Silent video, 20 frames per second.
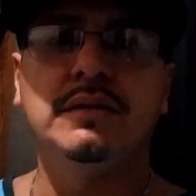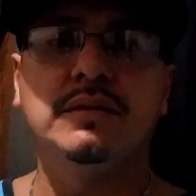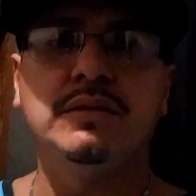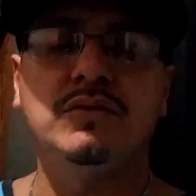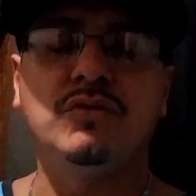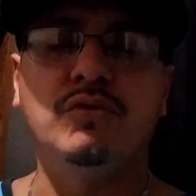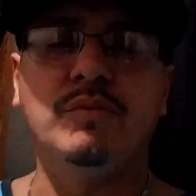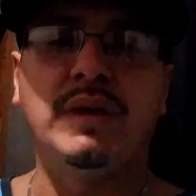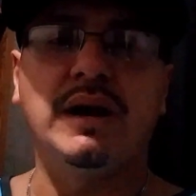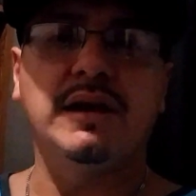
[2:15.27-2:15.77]

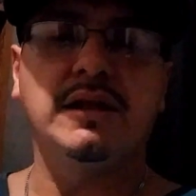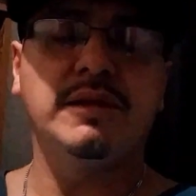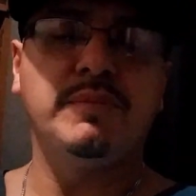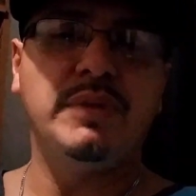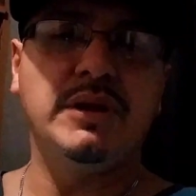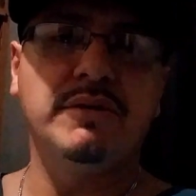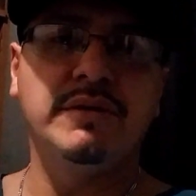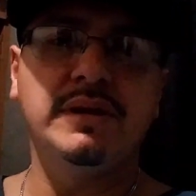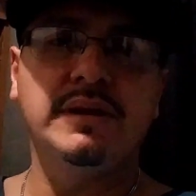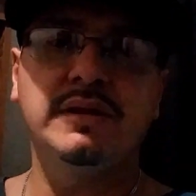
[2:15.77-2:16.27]
through my
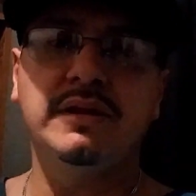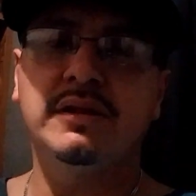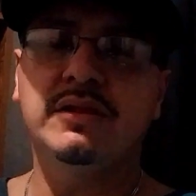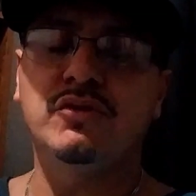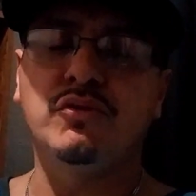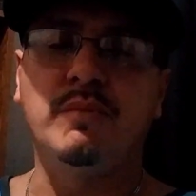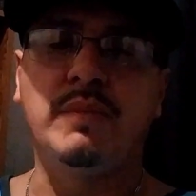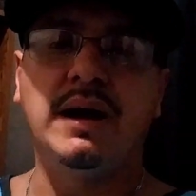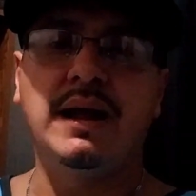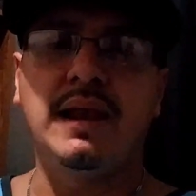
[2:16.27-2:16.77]
experiences,
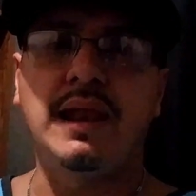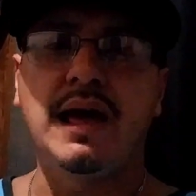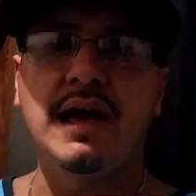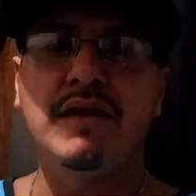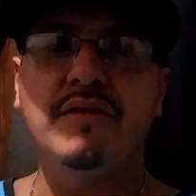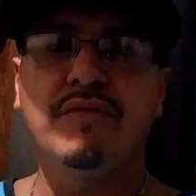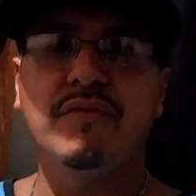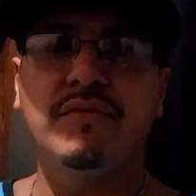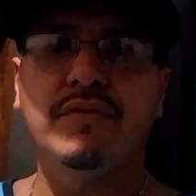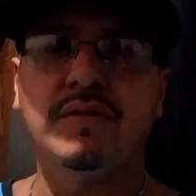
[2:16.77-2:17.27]
through my
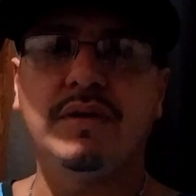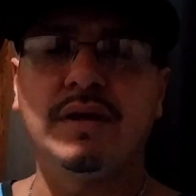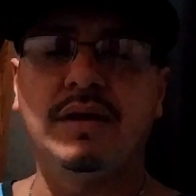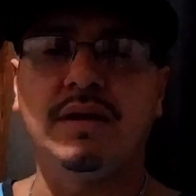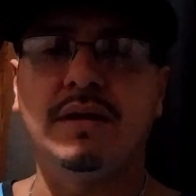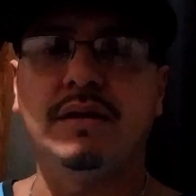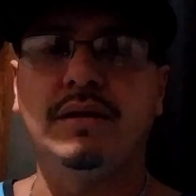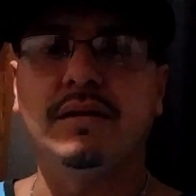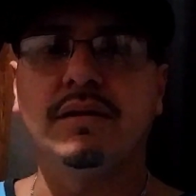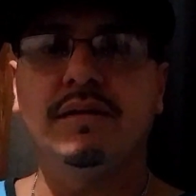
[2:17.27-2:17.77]
life,
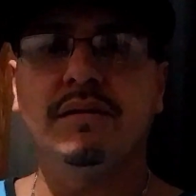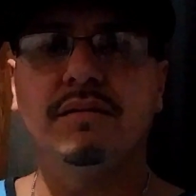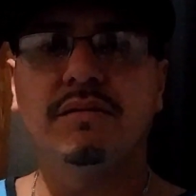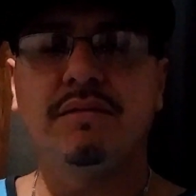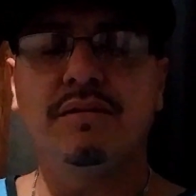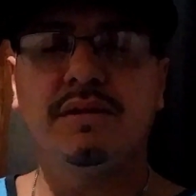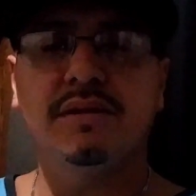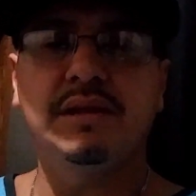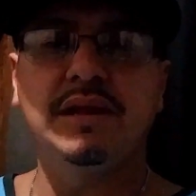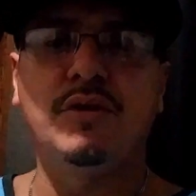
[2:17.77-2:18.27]
and
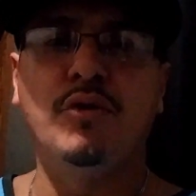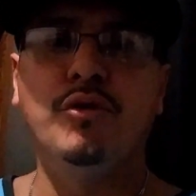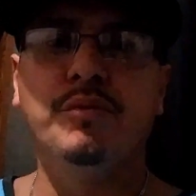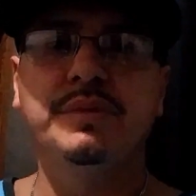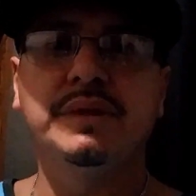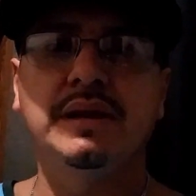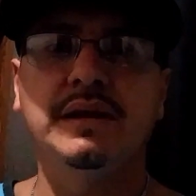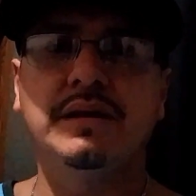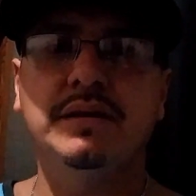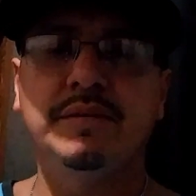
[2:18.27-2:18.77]
just in hopes
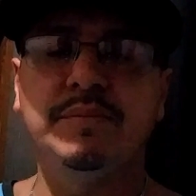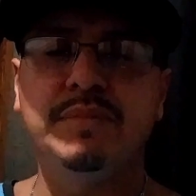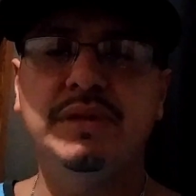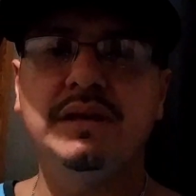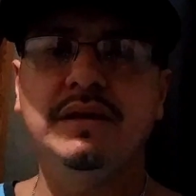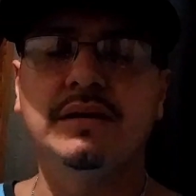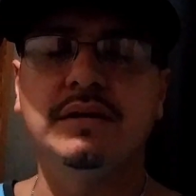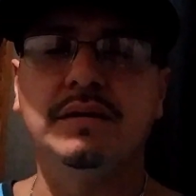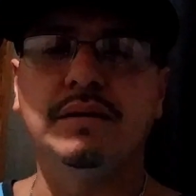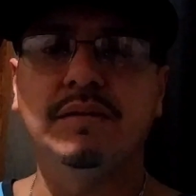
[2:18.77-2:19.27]
that it could
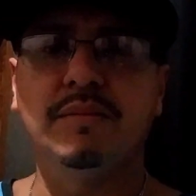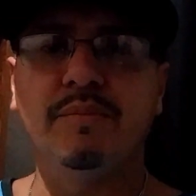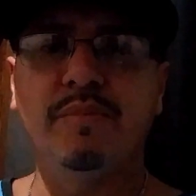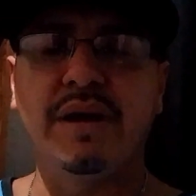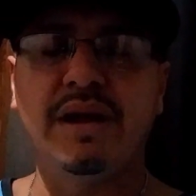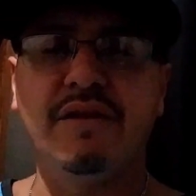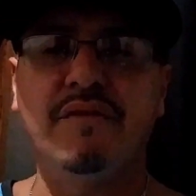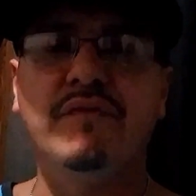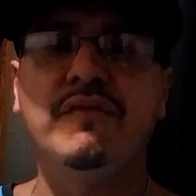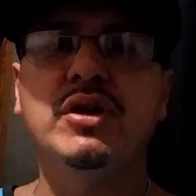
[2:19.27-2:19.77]
be
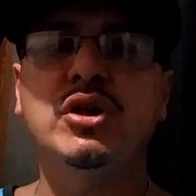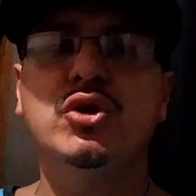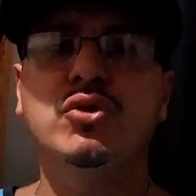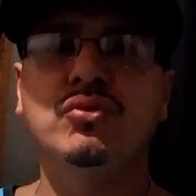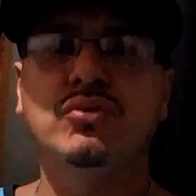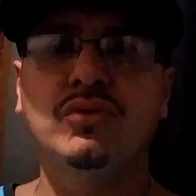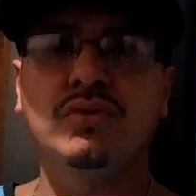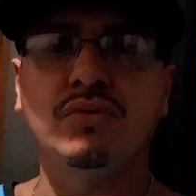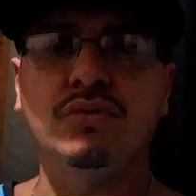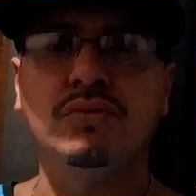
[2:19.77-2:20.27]
beneficial
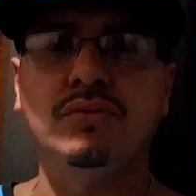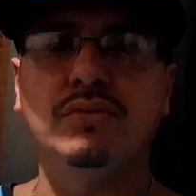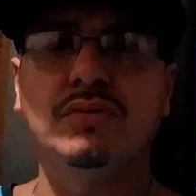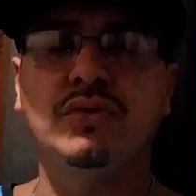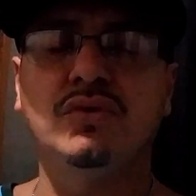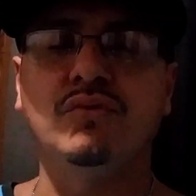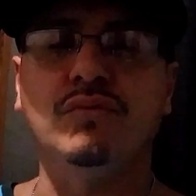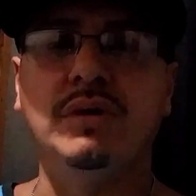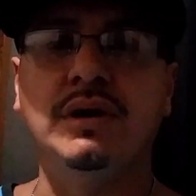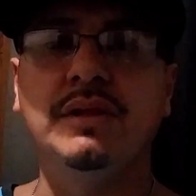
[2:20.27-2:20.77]

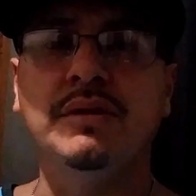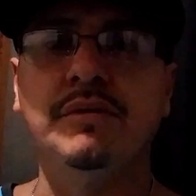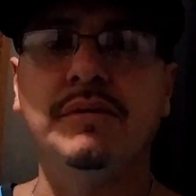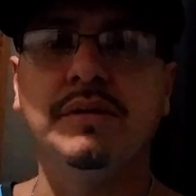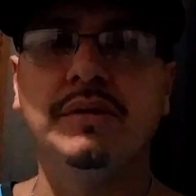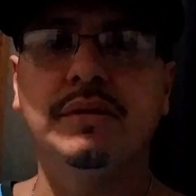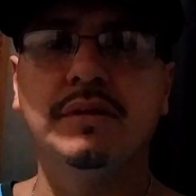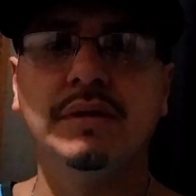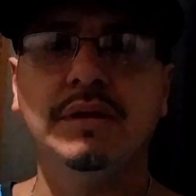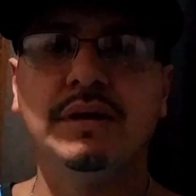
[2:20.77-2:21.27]
to others
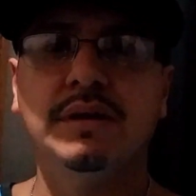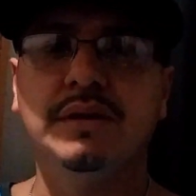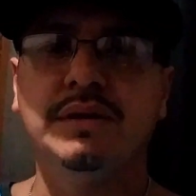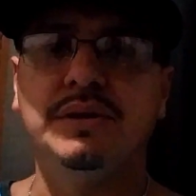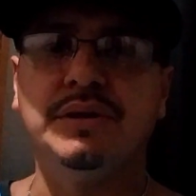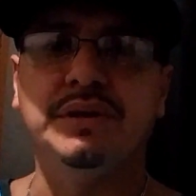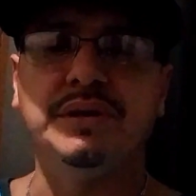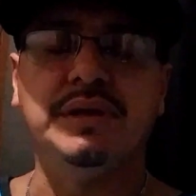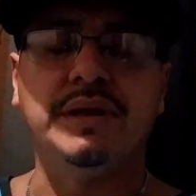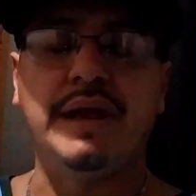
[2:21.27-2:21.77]

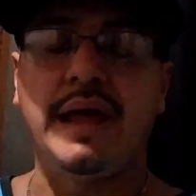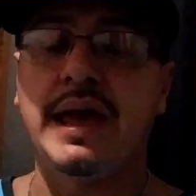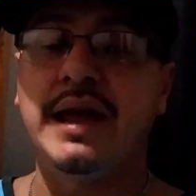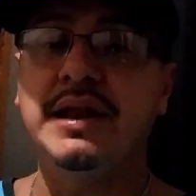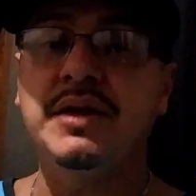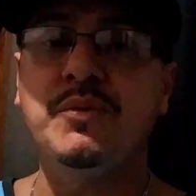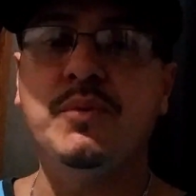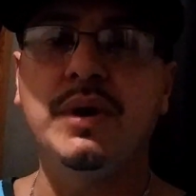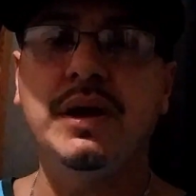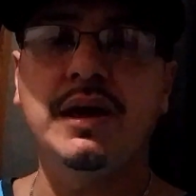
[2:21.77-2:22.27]
in
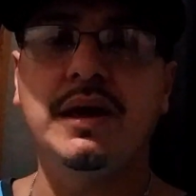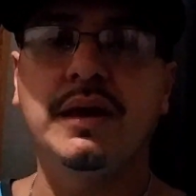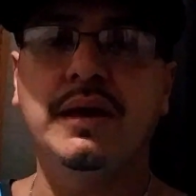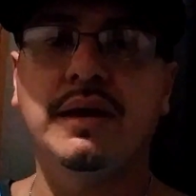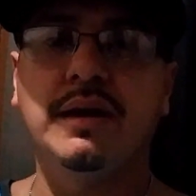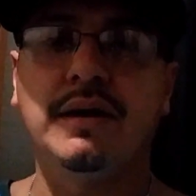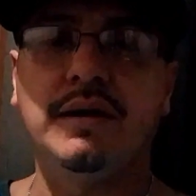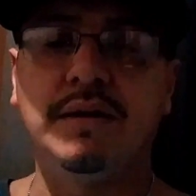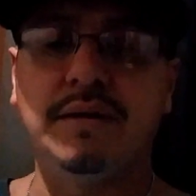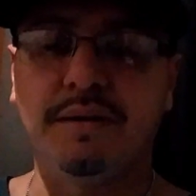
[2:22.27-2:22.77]
any way.
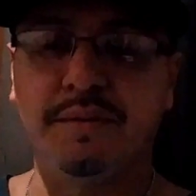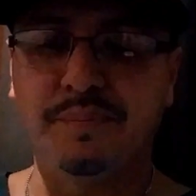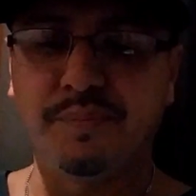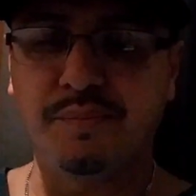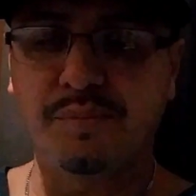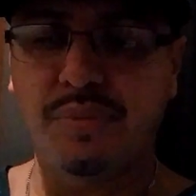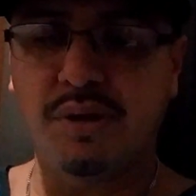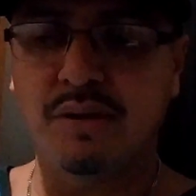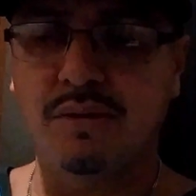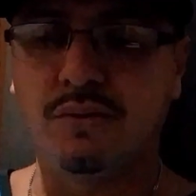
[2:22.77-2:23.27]

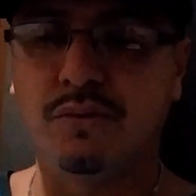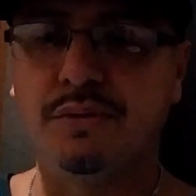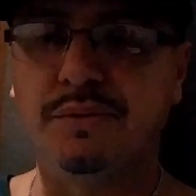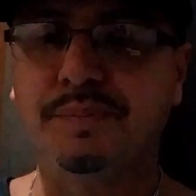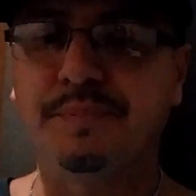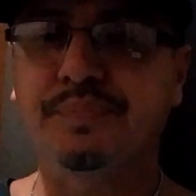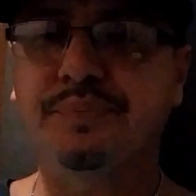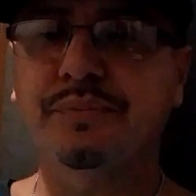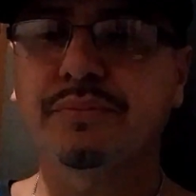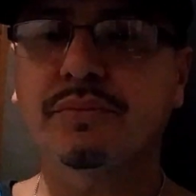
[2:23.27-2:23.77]
So
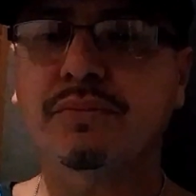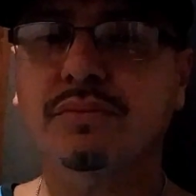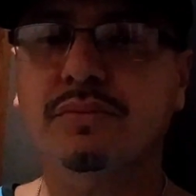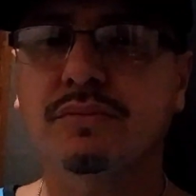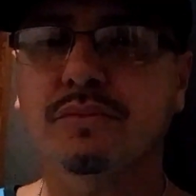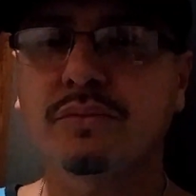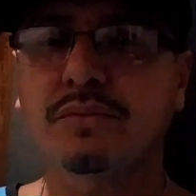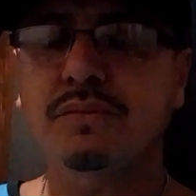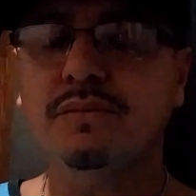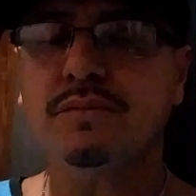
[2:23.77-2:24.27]

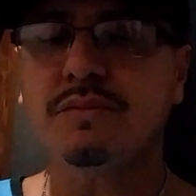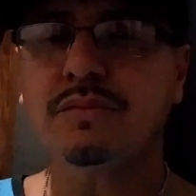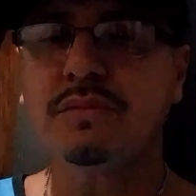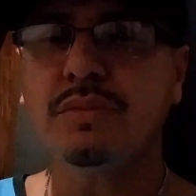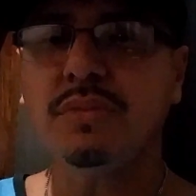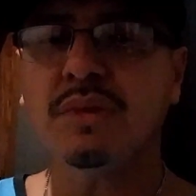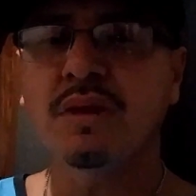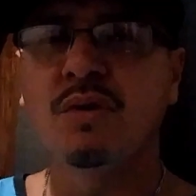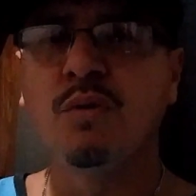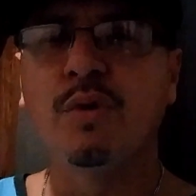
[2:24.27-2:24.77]

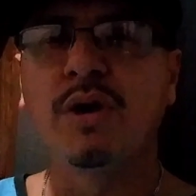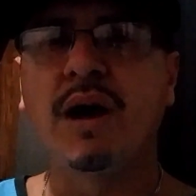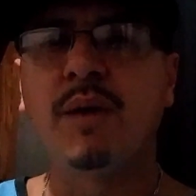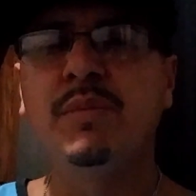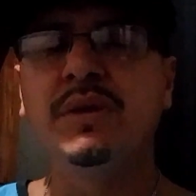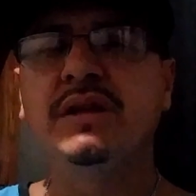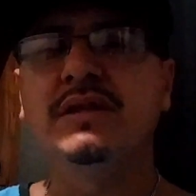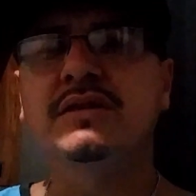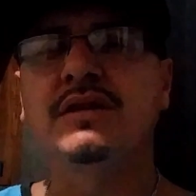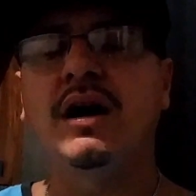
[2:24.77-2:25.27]
what I'm
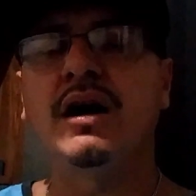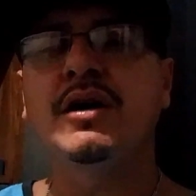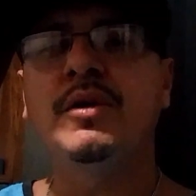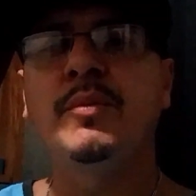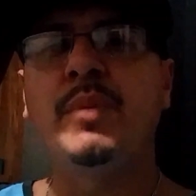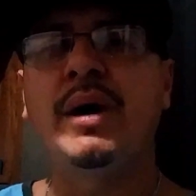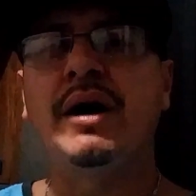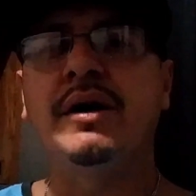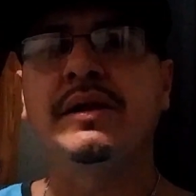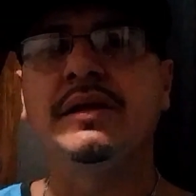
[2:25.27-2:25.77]
going to talk
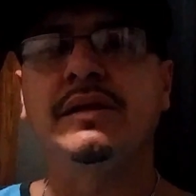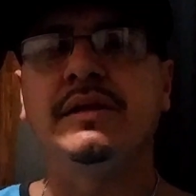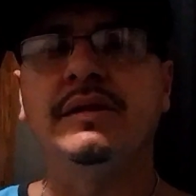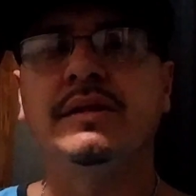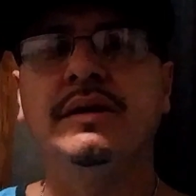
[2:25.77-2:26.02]
about is